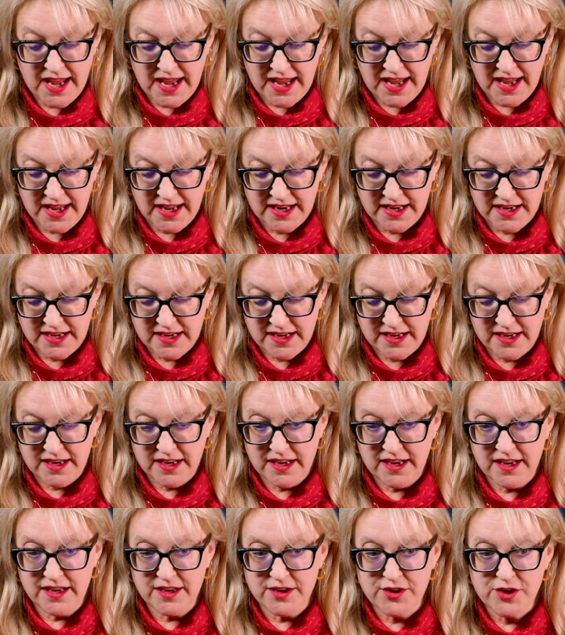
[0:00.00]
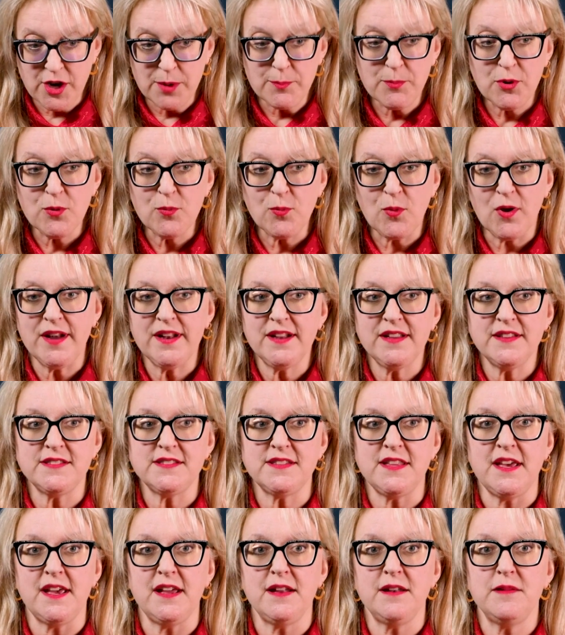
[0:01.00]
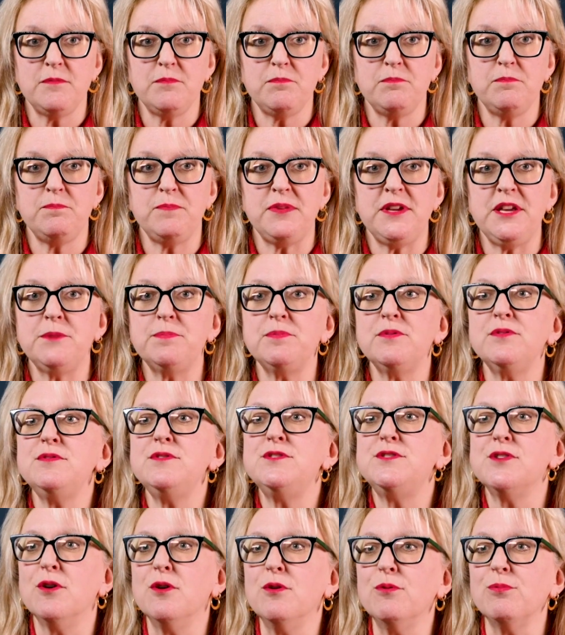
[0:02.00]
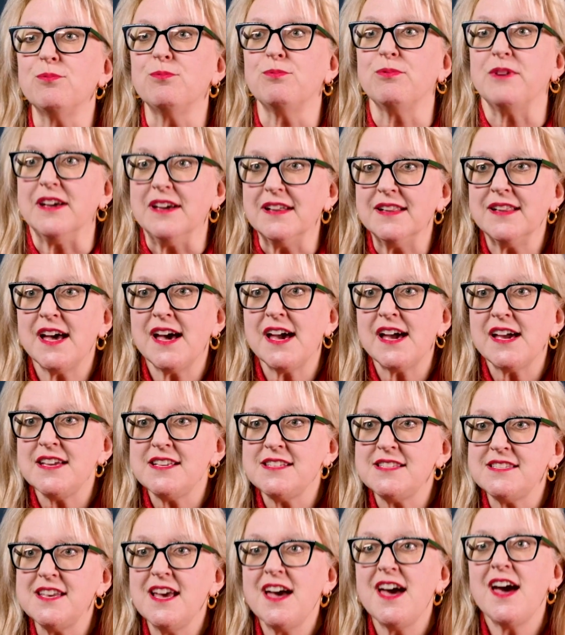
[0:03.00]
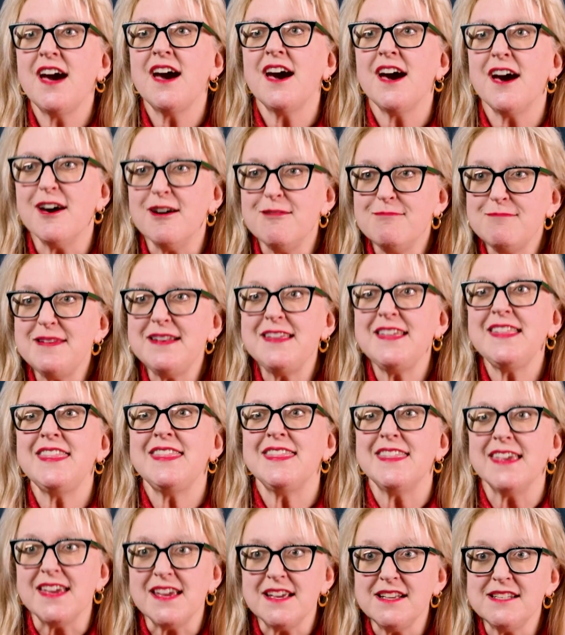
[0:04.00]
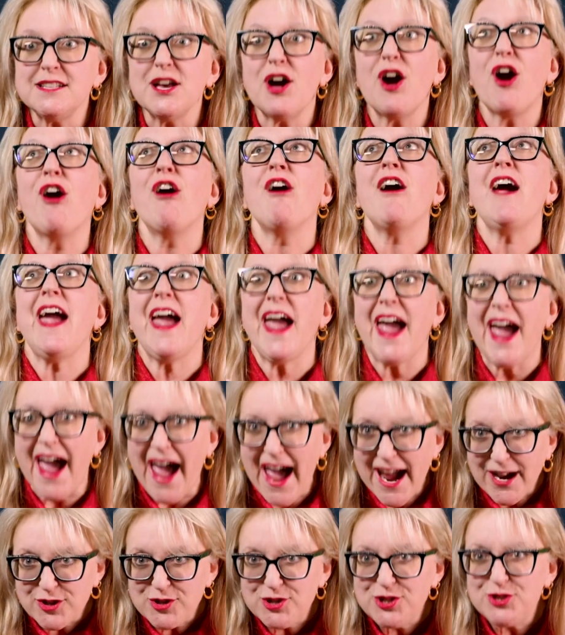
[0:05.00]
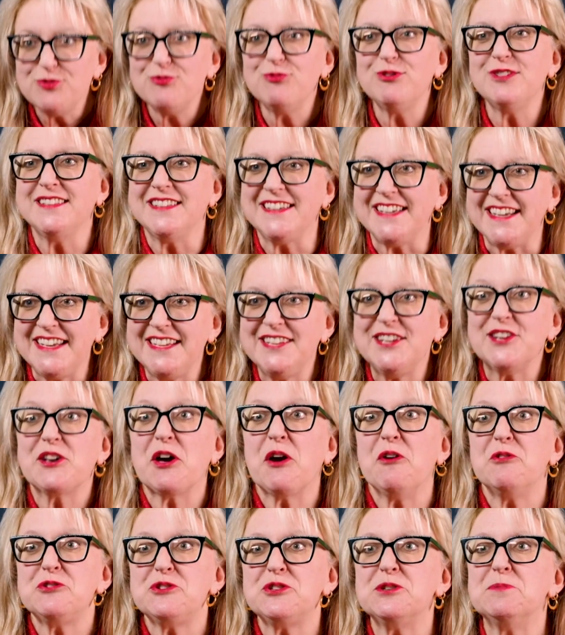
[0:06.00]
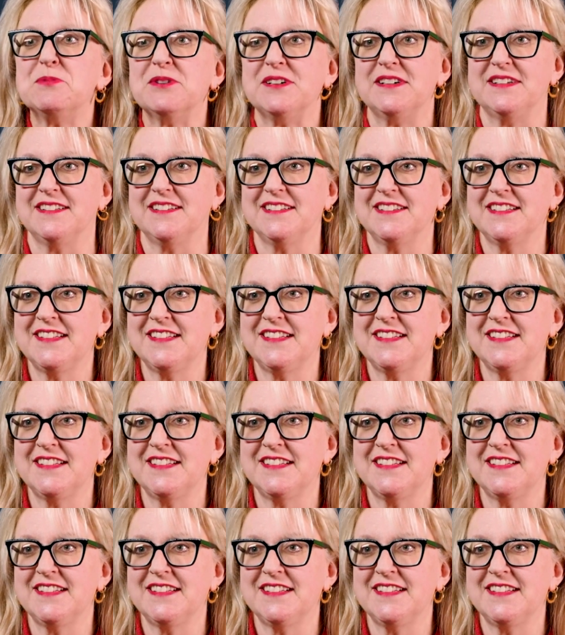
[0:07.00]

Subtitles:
And number 1 is that people don't realize how many things are actually negotiable.